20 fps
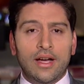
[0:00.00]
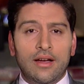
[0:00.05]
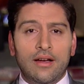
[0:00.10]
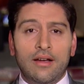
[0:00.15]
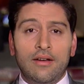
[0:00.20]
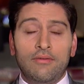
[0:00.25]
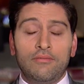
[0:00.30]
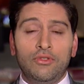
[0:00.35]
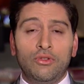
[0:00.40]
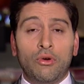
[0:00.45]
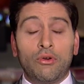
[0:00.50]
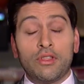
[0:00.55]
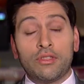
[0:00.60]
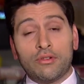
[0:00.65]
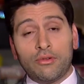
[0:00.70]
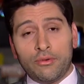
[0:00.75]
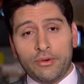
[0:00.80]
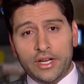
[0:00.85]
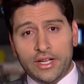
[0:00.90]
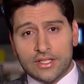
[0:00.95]
Uh,
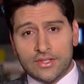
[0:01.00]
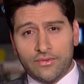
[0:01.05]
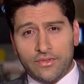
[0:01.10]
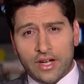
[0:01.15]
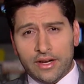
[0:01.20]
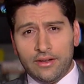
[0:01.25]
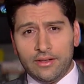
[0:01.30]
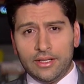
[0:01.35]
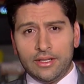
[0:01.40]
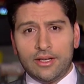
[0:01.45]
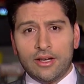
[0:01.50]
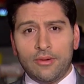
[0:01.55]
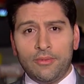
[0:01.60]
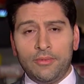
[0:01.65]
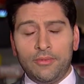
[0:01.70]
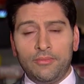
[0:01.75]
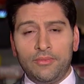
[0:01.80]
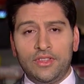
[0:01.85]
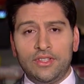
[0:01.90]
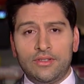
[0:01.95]
North Korea is finally
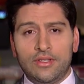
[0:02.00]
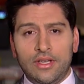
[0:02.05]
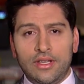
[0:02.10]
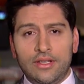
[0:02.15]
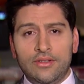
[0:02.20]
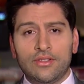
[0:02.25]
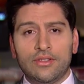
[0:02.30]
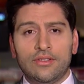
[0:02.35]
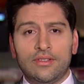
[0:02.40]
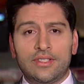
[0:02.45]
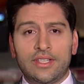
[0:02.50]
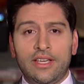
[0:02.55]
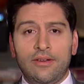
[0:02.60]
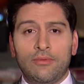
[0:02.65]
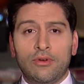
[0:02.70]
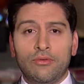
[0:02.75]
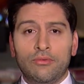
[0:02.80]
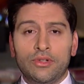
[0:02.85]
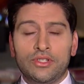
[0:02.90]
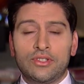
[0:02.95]
coming into the table,